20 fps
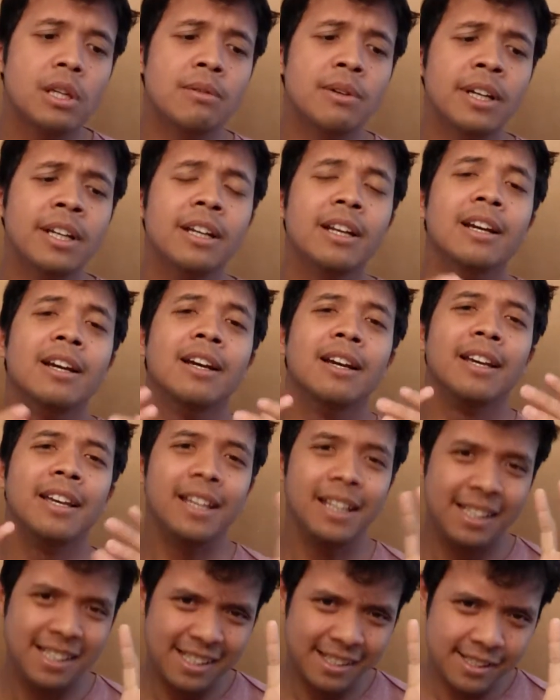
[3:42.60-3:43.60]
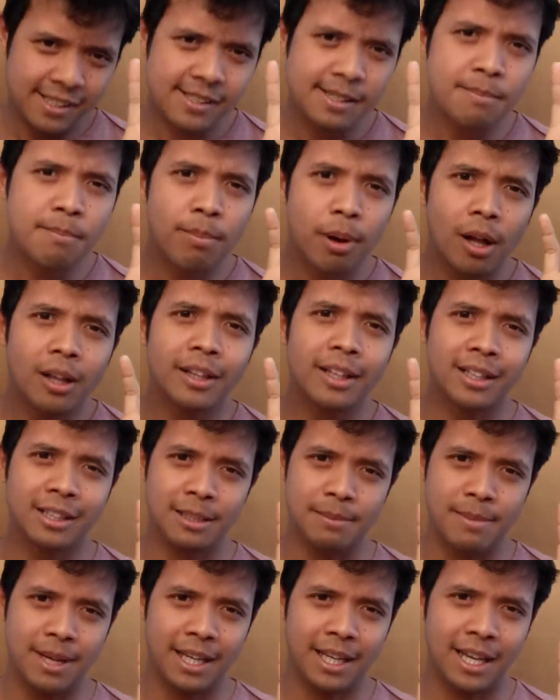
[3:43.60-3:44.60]
right? It's
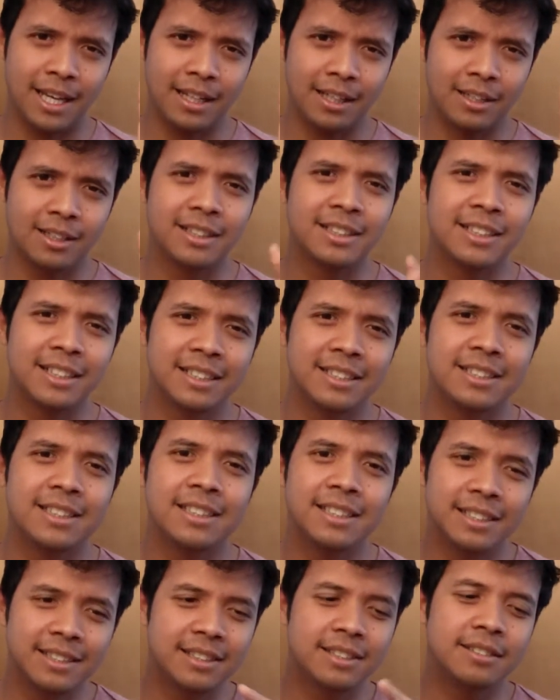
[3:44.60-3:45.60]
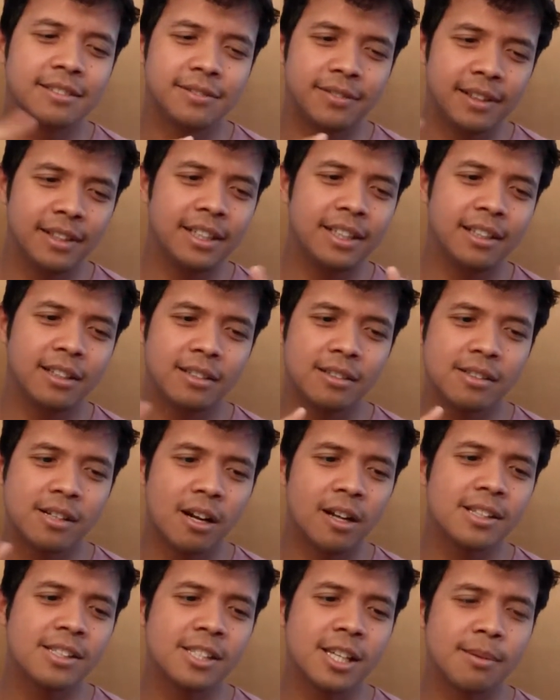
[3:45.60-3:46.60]
symbolically mechanical, and this is a funny
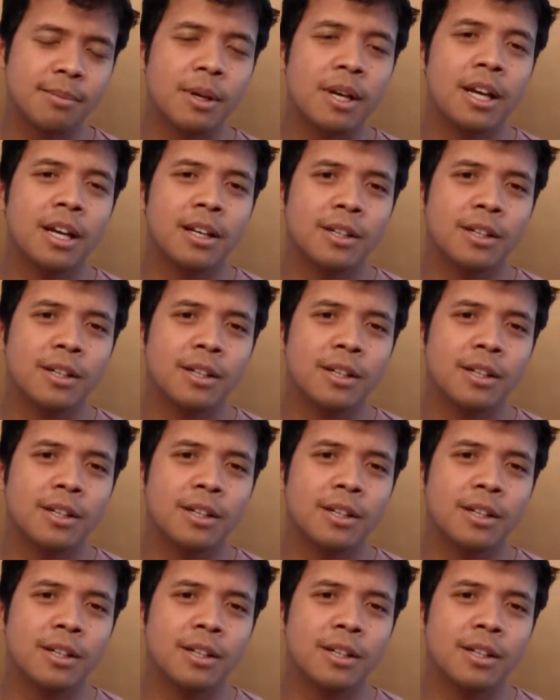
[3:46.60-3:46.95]
concept.